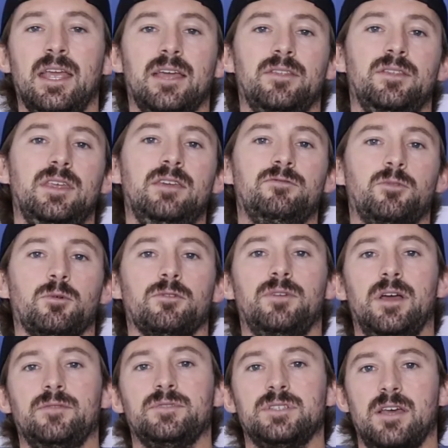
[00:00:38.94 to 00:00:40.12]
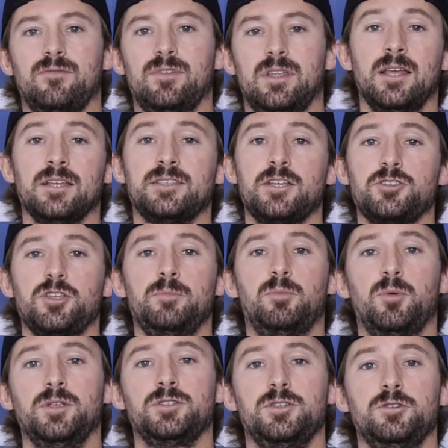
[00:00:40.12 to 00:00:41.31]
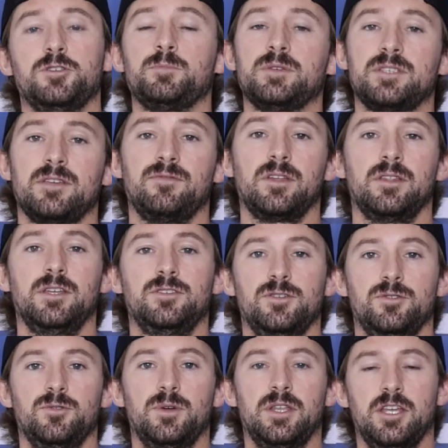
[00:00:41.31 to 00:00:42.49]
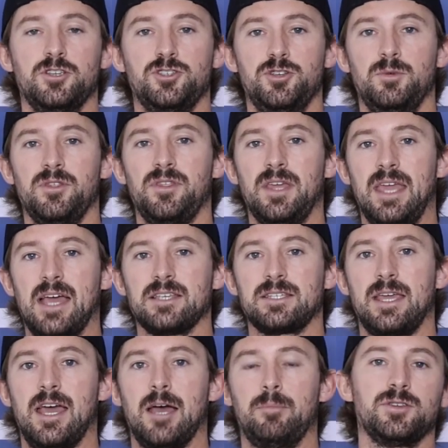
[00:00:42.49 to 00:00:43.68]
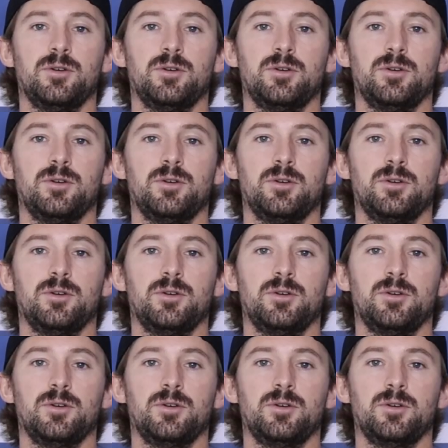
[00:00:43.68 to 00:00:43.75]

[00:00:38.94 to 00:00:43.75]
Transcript: and the 457 essentially points you specifically to an issue with the gas cap.